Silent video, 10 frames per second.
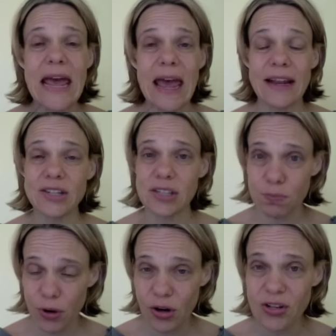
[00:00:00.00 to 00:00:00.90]
And just
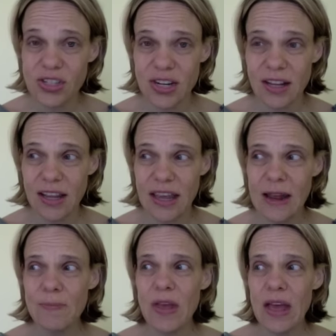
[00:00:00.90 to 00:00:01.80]

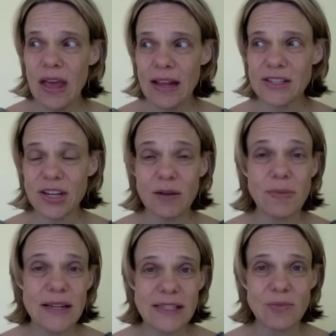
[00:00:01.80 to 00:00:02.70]
personally, it's going to
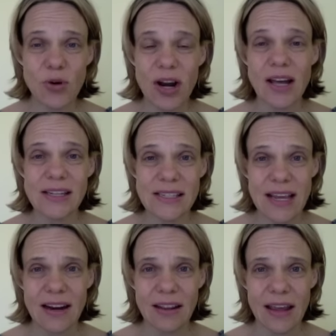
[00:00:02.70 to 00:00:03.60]
be somewhat
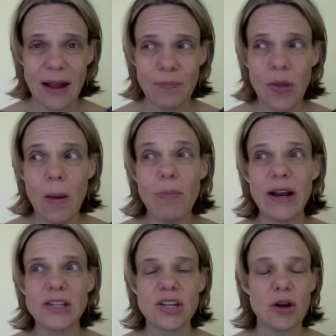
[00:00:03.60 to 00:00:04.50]
unsettling, but
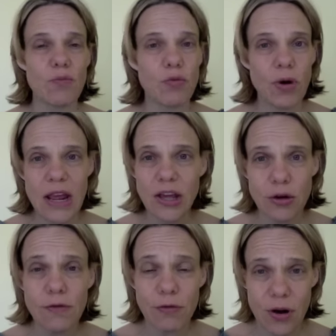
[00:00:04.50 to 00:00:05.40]
it's going to break
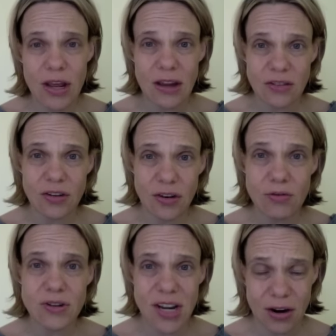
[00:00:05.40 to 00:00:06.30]
you free into
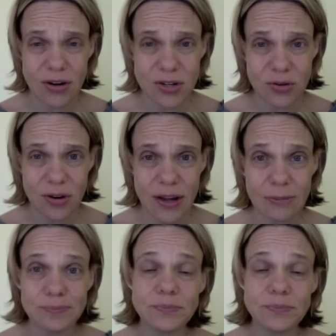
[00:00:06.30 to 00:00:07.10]
new territory.